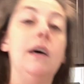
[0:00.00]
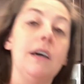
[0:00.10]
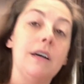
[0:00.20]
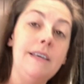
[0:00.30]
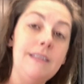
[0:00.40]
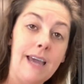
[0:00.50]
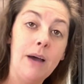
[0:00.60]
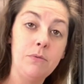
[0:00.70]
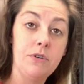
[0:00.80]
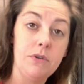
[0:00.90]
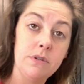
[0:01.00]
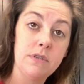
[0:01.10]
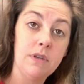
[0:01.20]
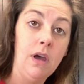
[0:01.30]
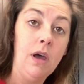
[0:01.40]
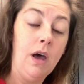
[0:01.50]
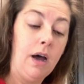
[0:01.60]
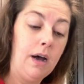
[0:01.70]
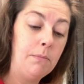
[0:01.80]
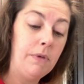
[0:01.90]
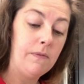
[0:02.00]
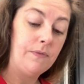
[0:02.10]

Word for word: clean the counters. Um,